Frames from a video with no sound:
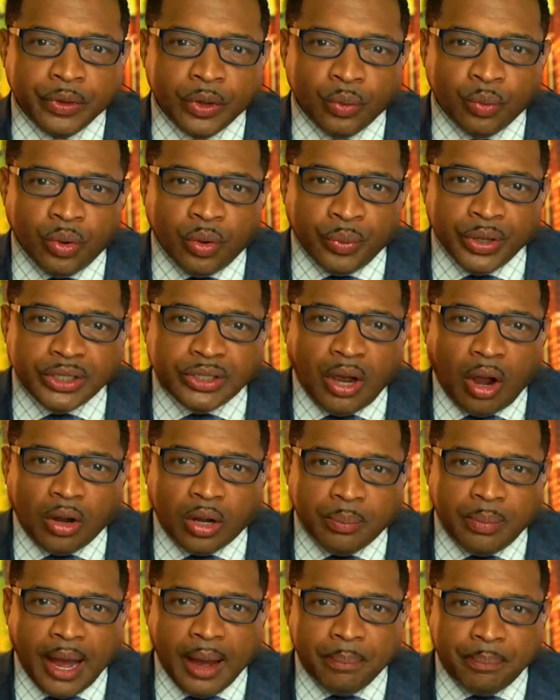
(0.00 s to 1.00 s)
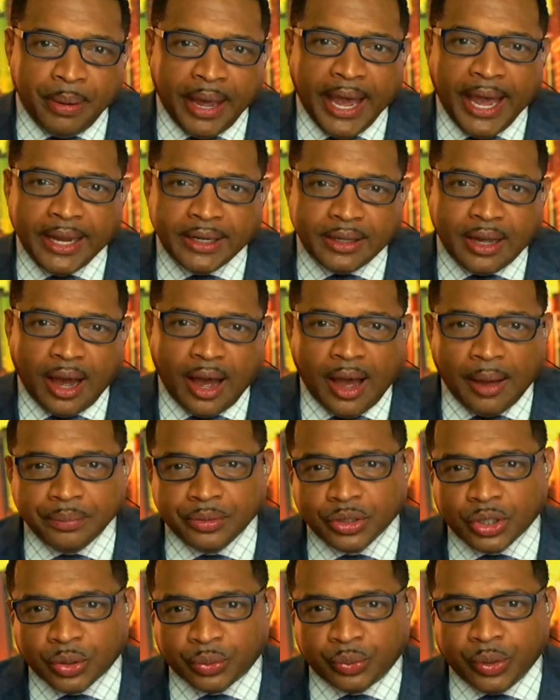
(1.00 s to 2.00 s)
When we talk about bad
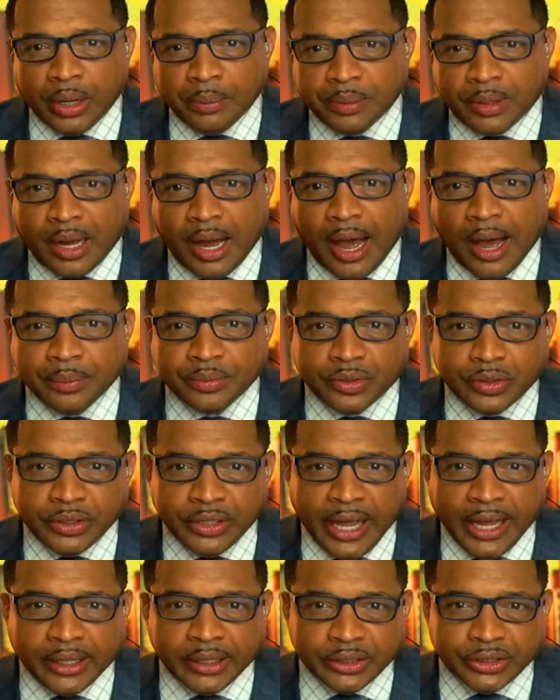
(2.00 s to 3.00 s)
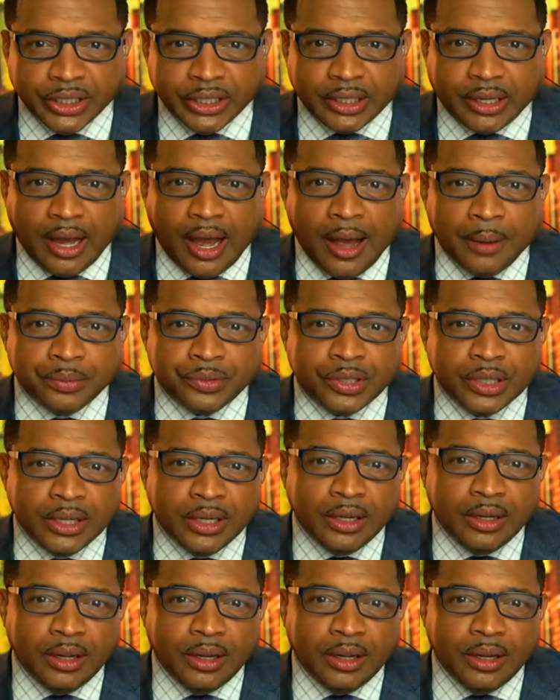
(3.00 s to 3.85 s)
cops, corrupt cops, negligent cops,